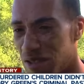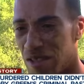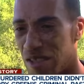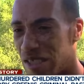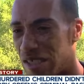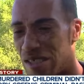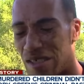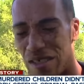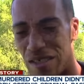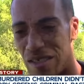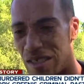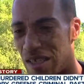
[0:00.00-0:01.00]
Allen
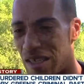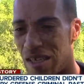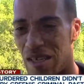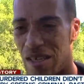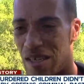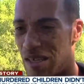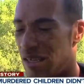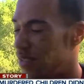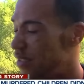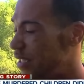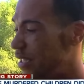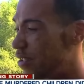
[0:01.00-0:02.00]
Sr., the father of the two
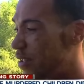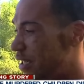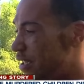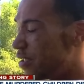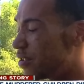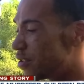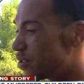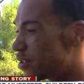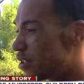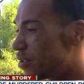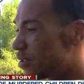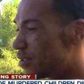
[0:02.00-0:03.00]
teens, was
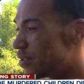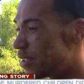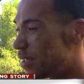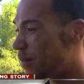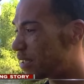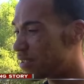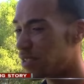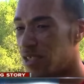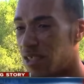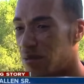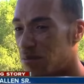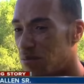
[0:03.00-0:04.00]
heartbroken when he heard the
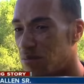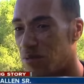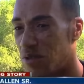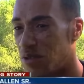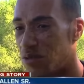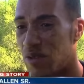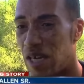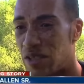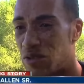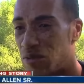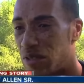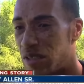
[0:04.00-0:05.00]
news. He
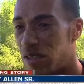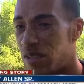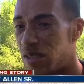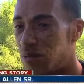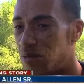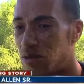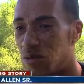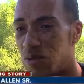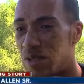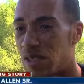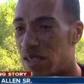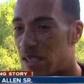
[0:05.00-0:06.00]
couldn't shake the feeling that
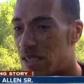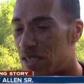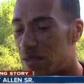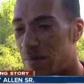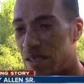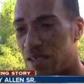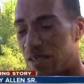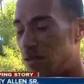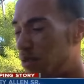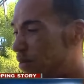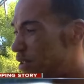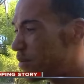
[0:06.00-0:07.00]
his ex wife
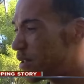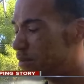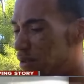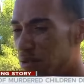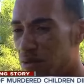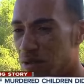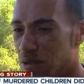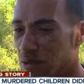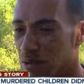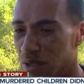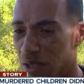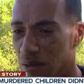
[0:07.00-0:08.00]
might have known about
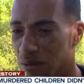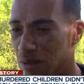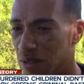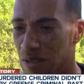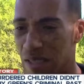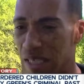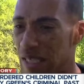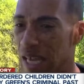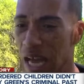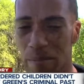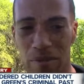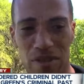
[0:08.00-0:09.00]
Gregory's dark past,
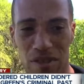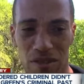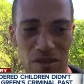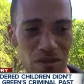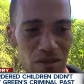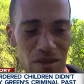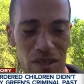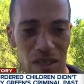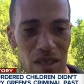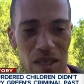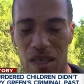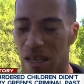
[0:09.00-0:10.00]
especially since
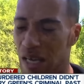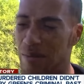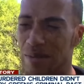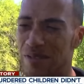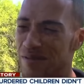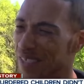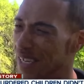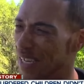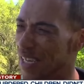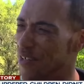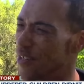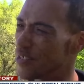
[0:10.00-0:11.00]
he hadn't been aware of it
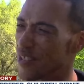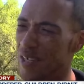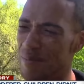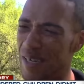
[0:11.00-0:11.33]
himself.